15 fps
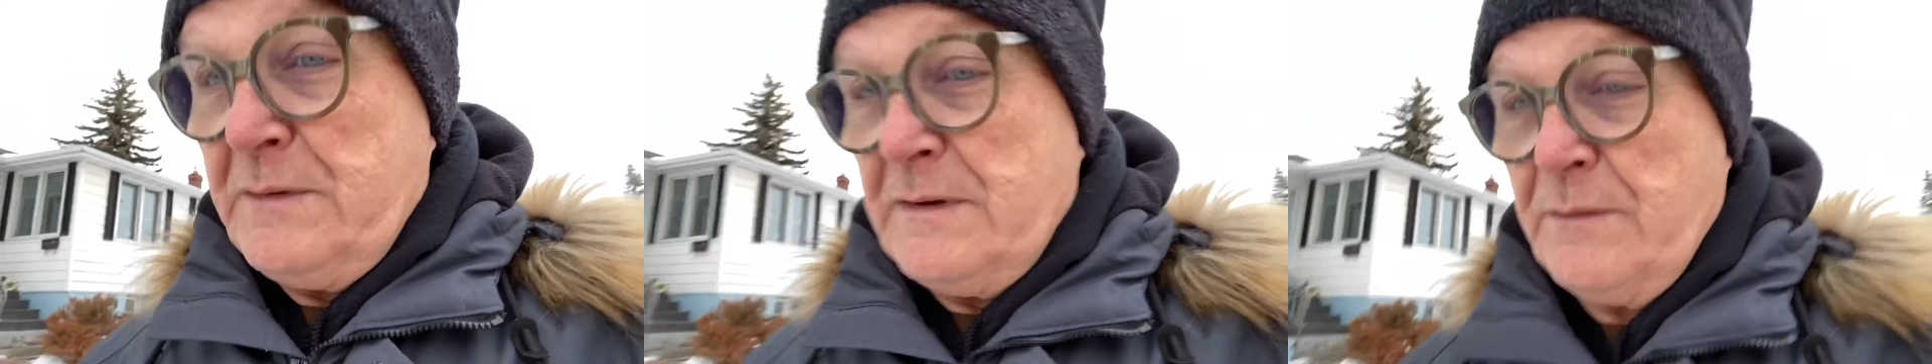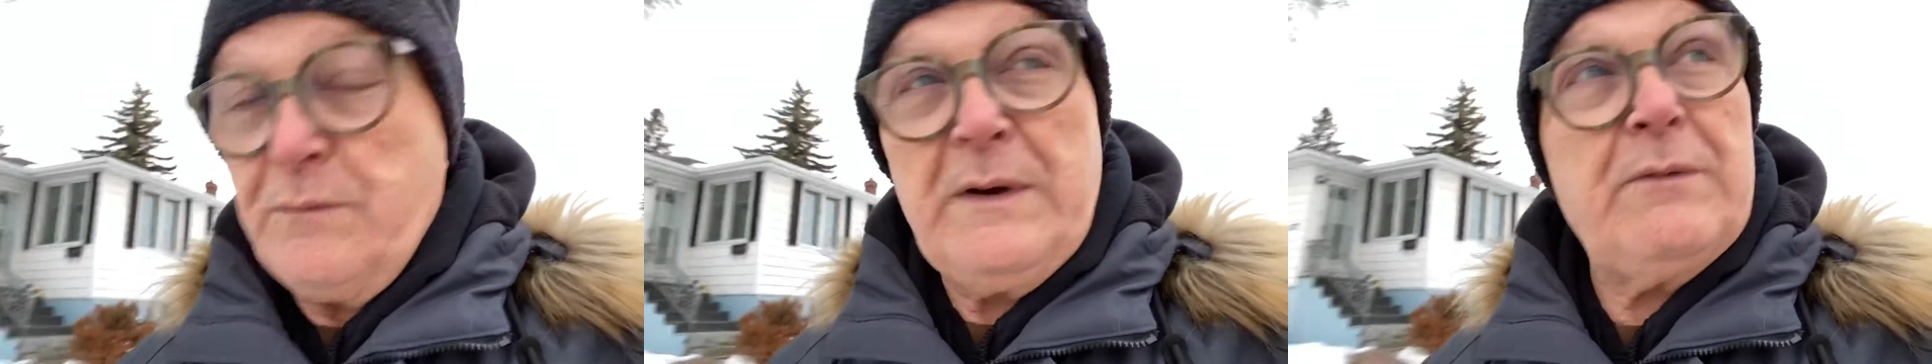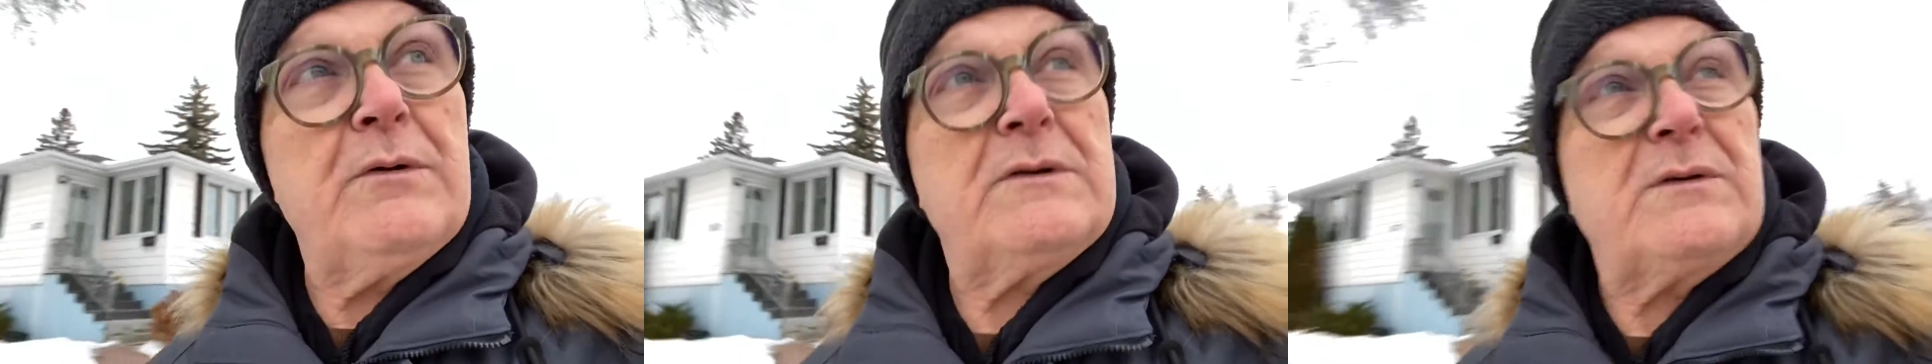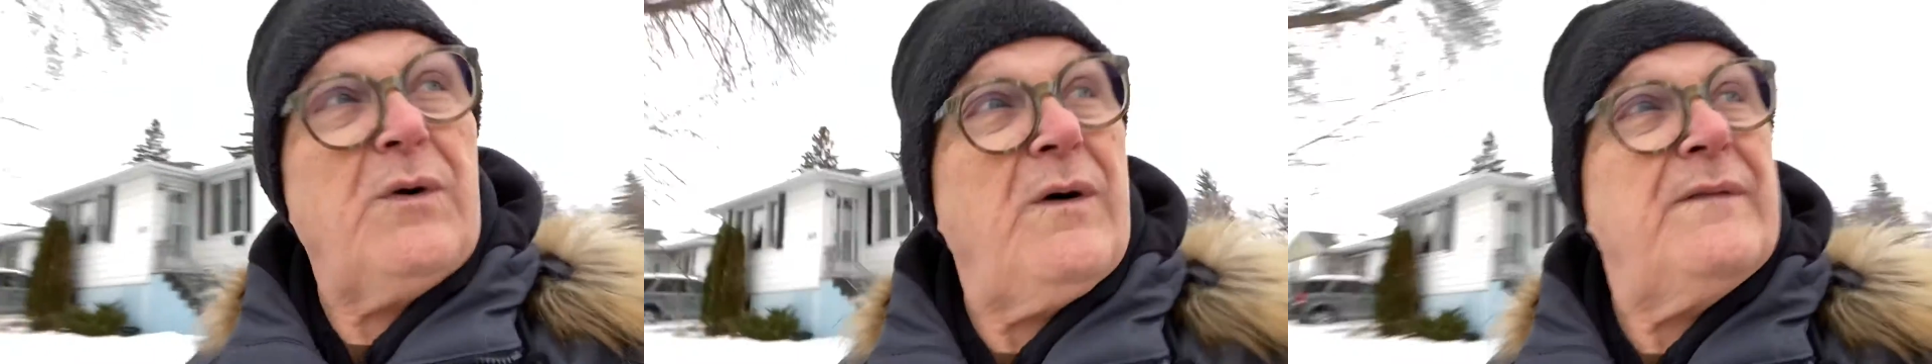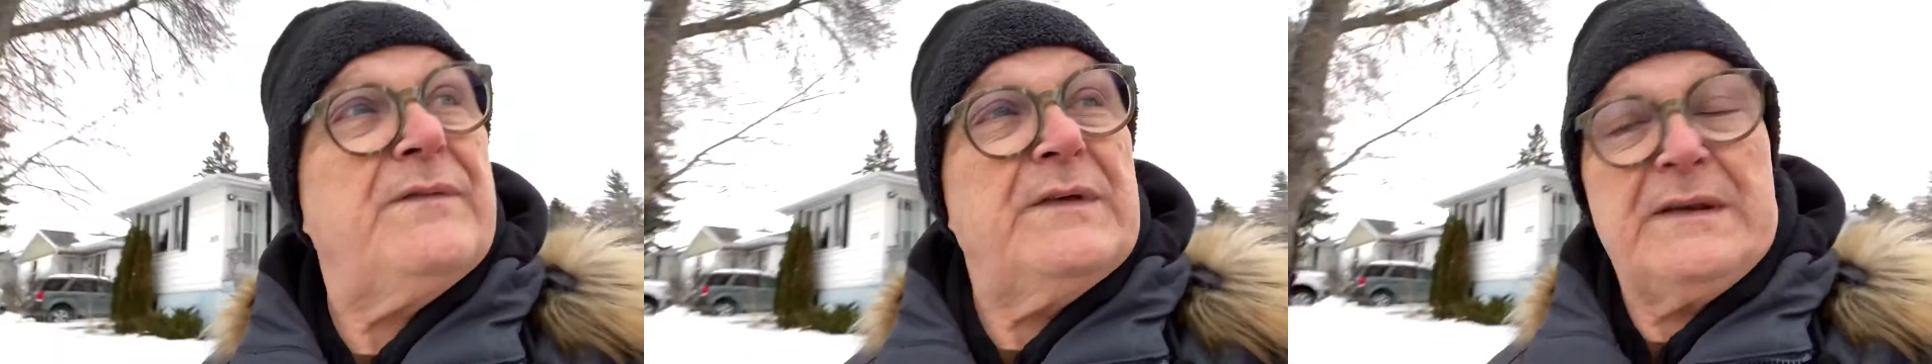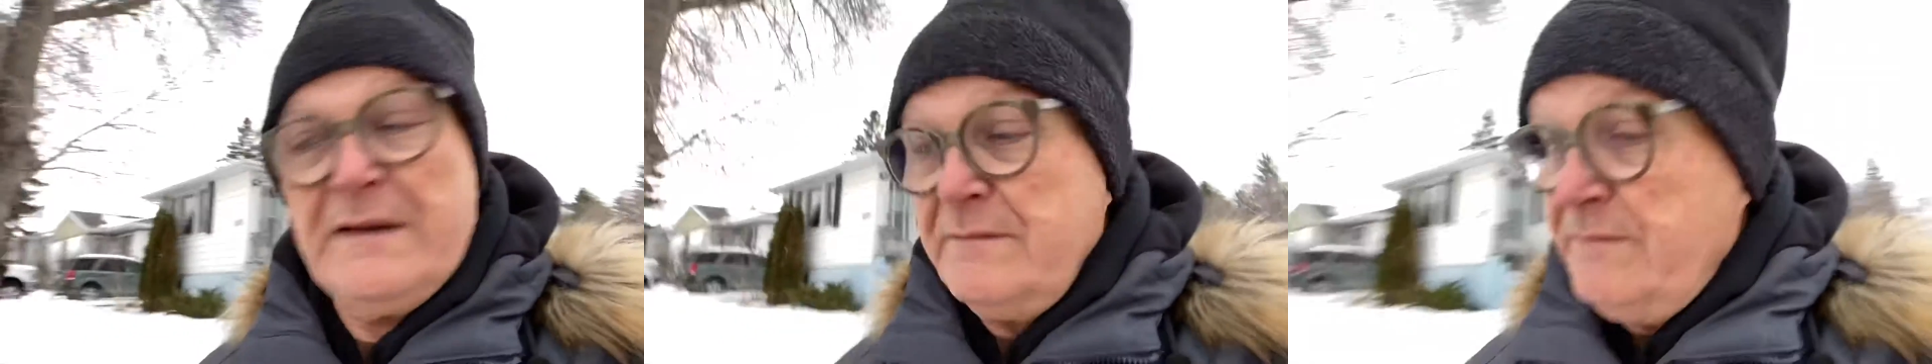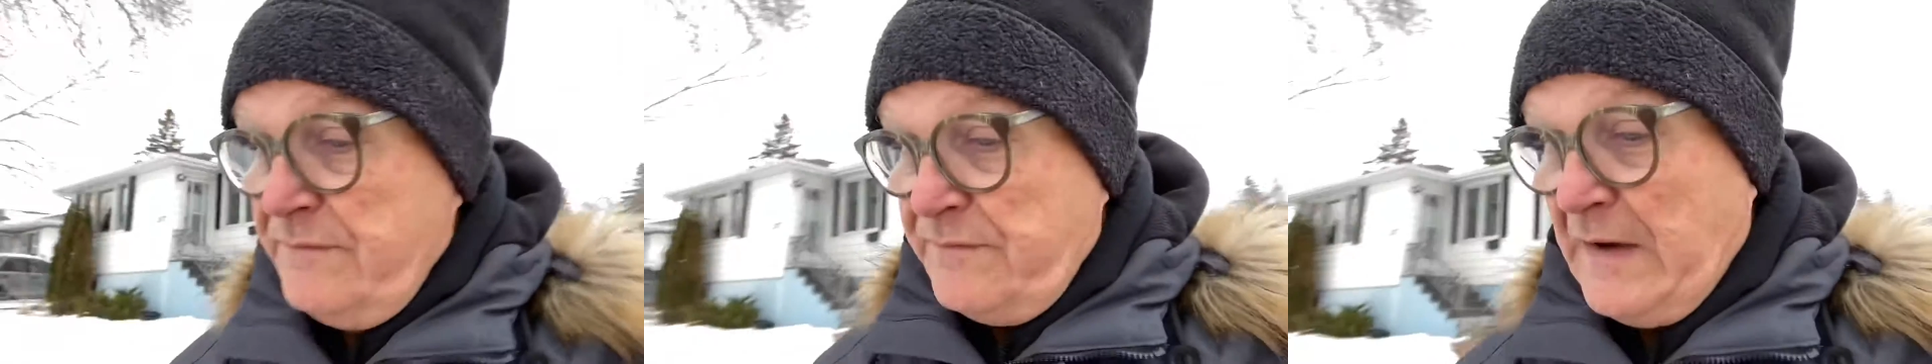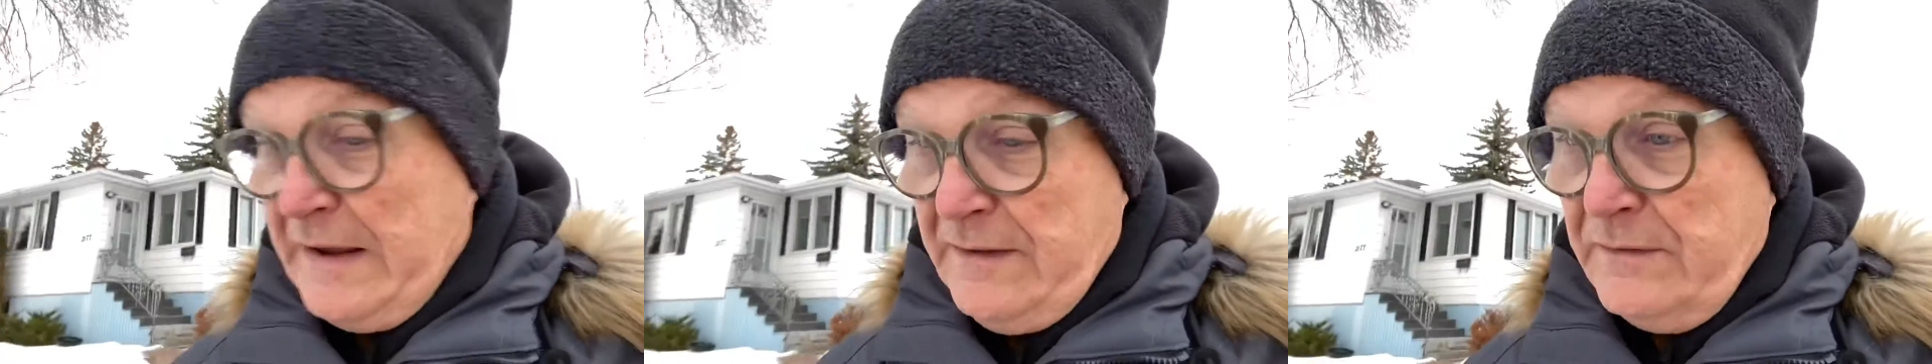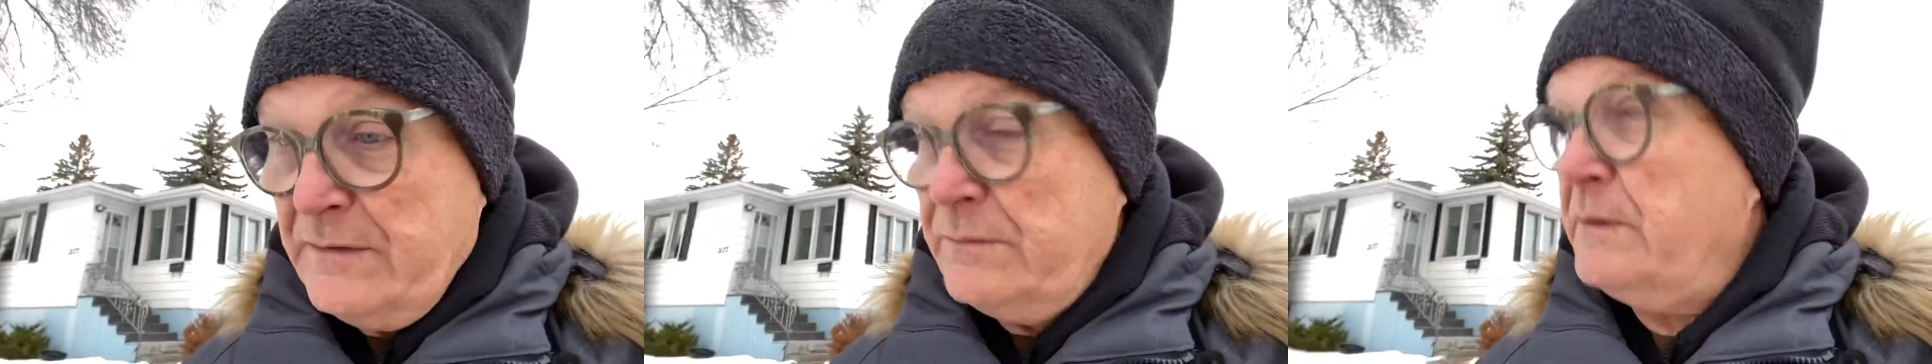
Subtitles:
that we were taught that in faith,